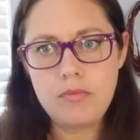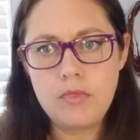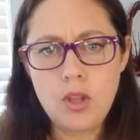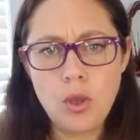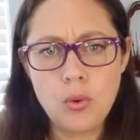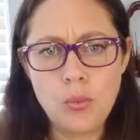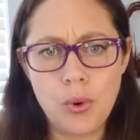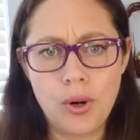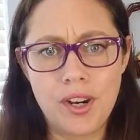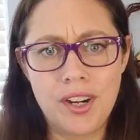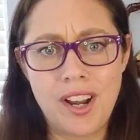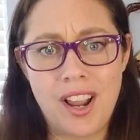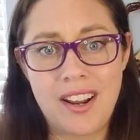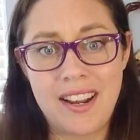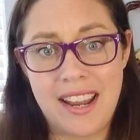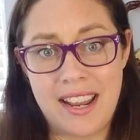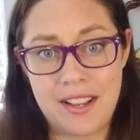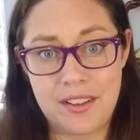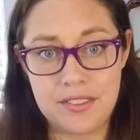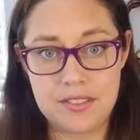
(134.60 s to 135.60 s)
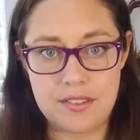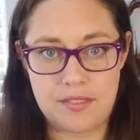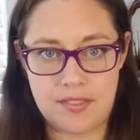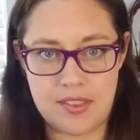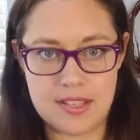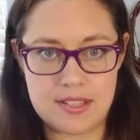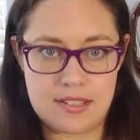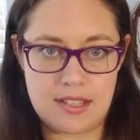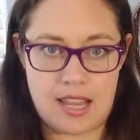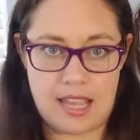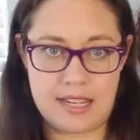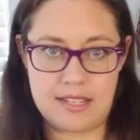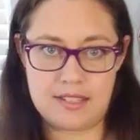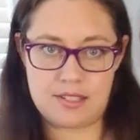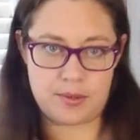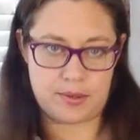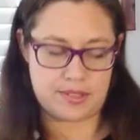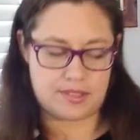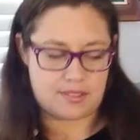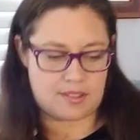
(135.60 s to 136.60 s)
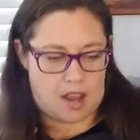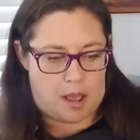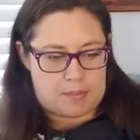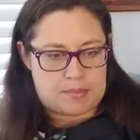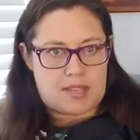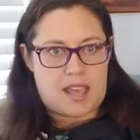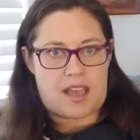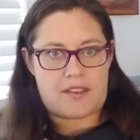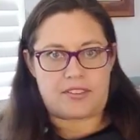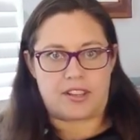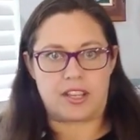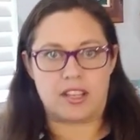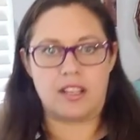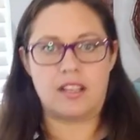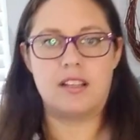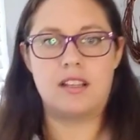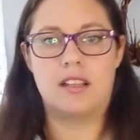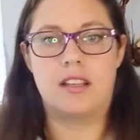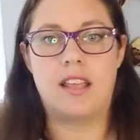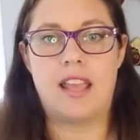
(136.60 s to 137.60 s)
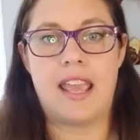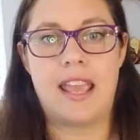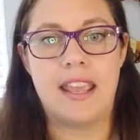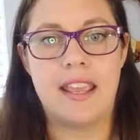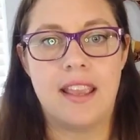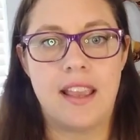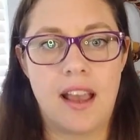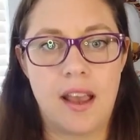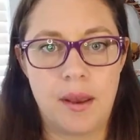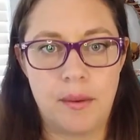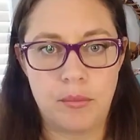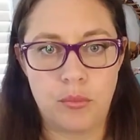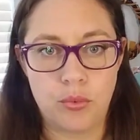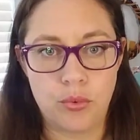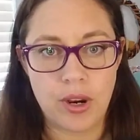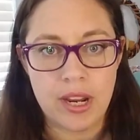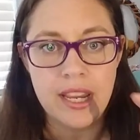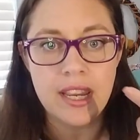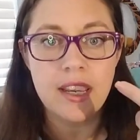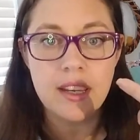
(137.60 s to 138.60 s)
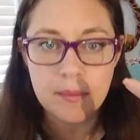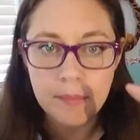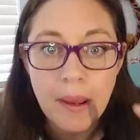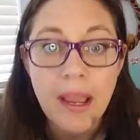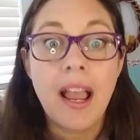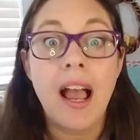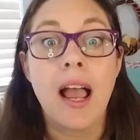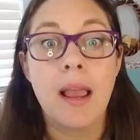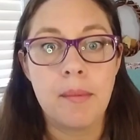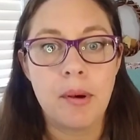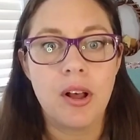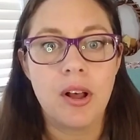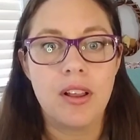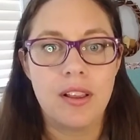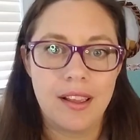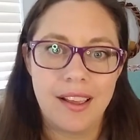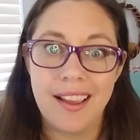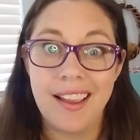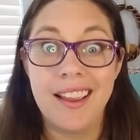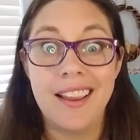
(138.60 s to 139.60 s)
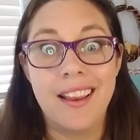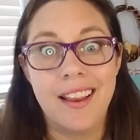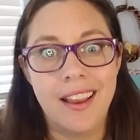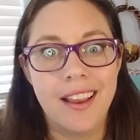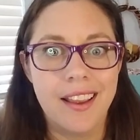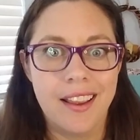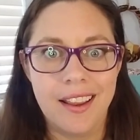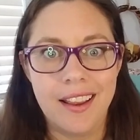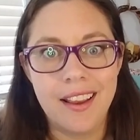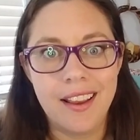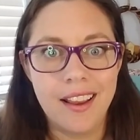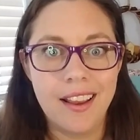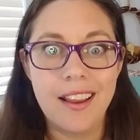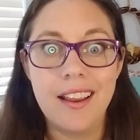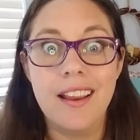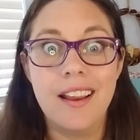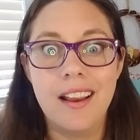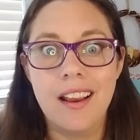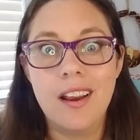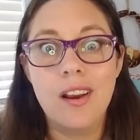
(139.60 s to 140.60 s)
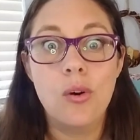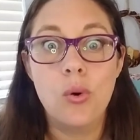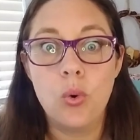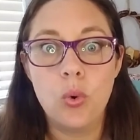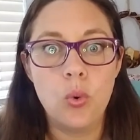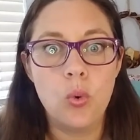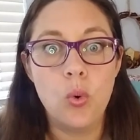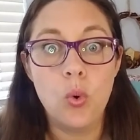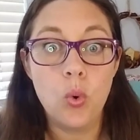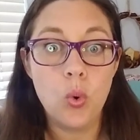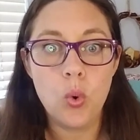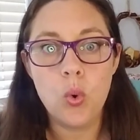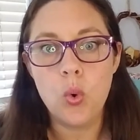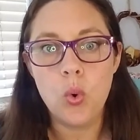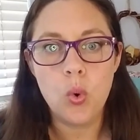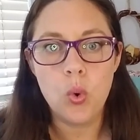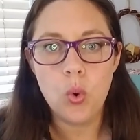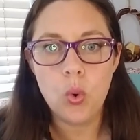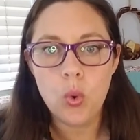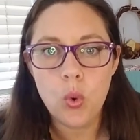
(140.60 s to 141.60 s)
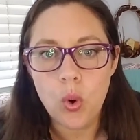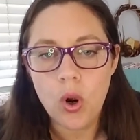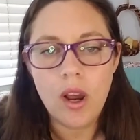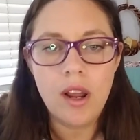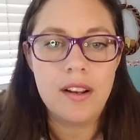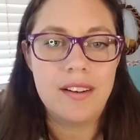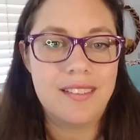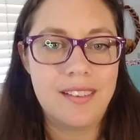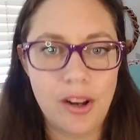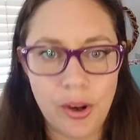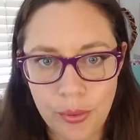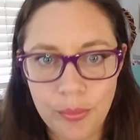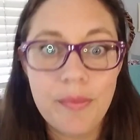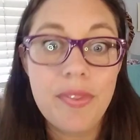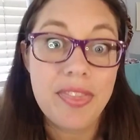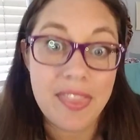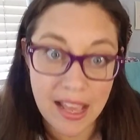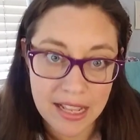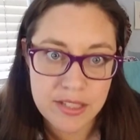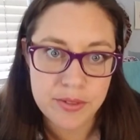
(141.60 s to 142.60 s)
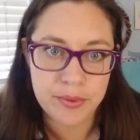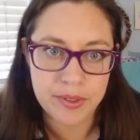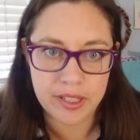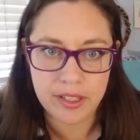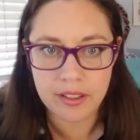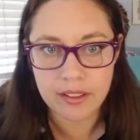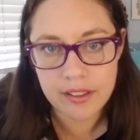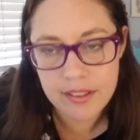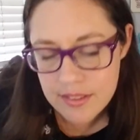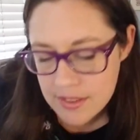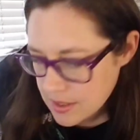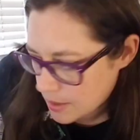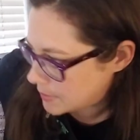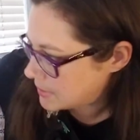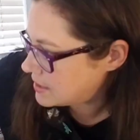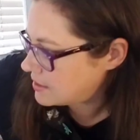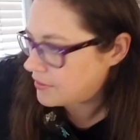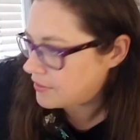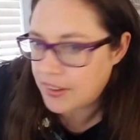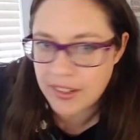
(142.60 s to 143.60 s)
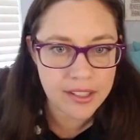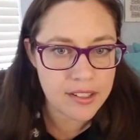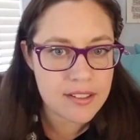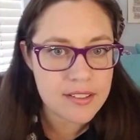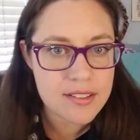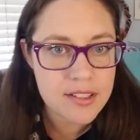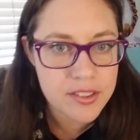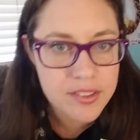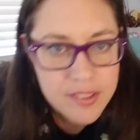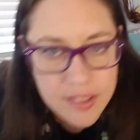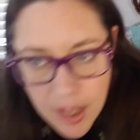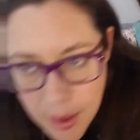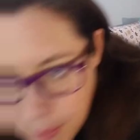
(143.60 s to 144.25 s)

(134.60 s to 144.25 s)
working on angles of this light so it stops having a um, ring in my eyeball. Hey, hey, hey. Ooh, ooh, ooh. No, that's ridiculous. Let me see if I can tilt it up.